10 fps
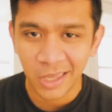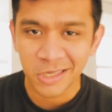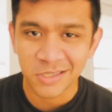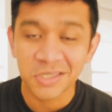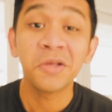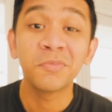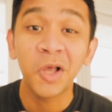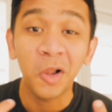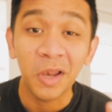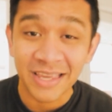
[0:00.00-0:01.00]
is
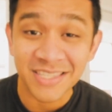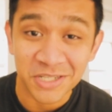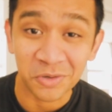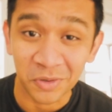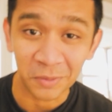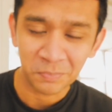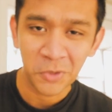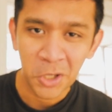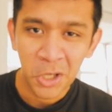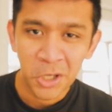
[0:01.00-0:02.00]
cholesterol.
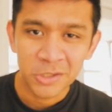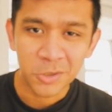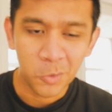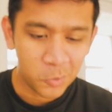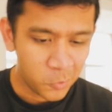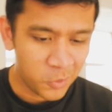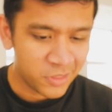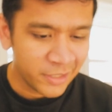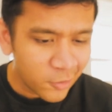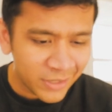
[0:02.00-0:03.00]
So
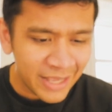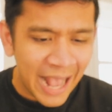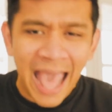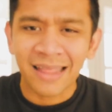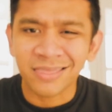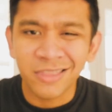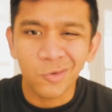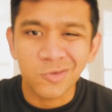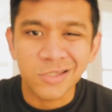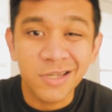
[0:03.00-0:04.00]
with looking at
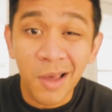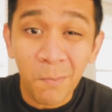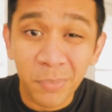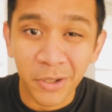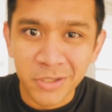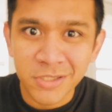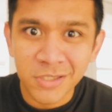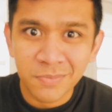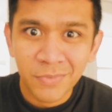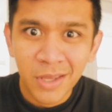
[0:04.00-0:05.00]
those
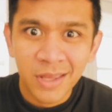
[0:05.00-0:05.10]
numbers,